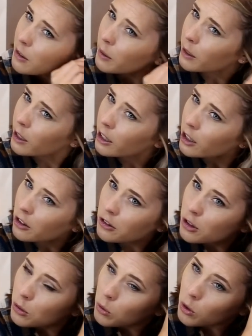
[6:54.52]
So I curl
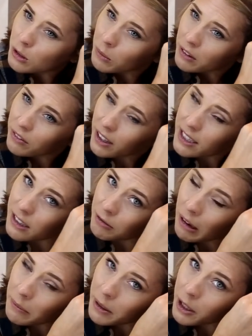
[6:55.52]
towards my face, I
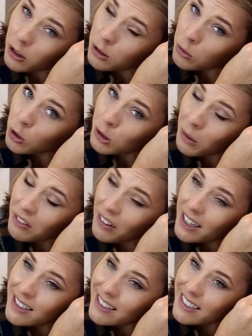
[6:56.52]
wrap the curl towards my
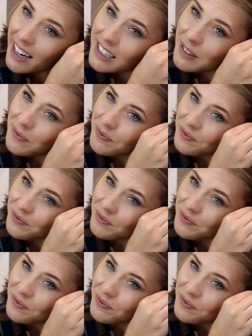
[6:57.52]
face instead.